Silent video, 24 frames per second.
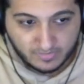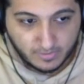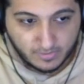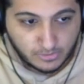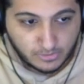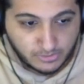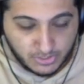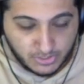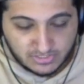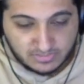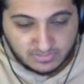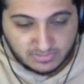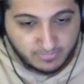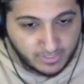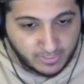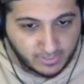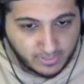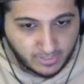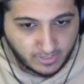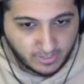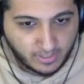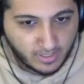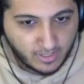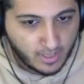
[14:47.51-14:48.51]
They're just
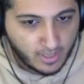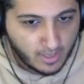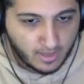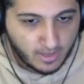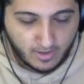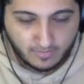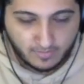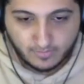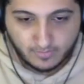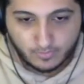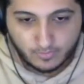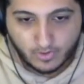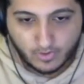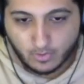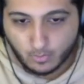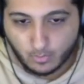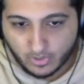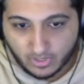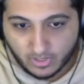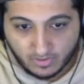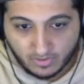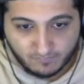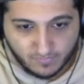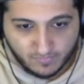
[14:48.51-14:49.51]
meeting and they're already
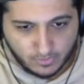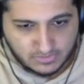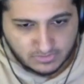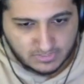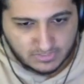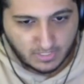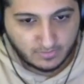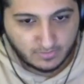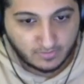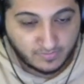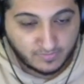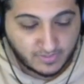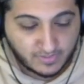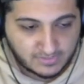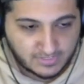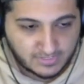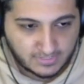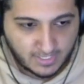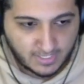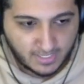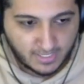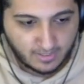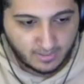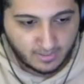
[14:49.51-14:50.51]
working on videos together and things like
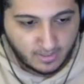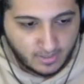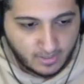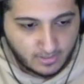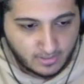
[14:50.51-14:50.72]
that.